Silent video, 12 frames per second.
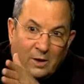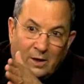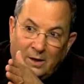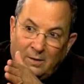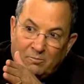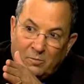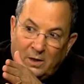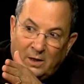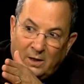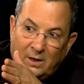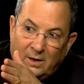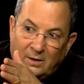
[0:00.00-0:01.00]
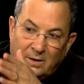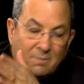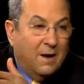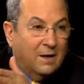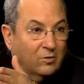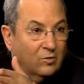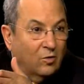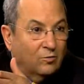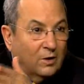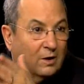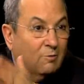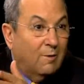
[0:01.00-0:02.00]
demands
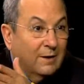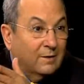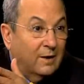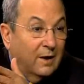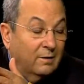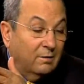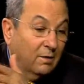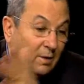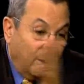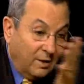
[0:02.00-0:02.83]
of the quartet,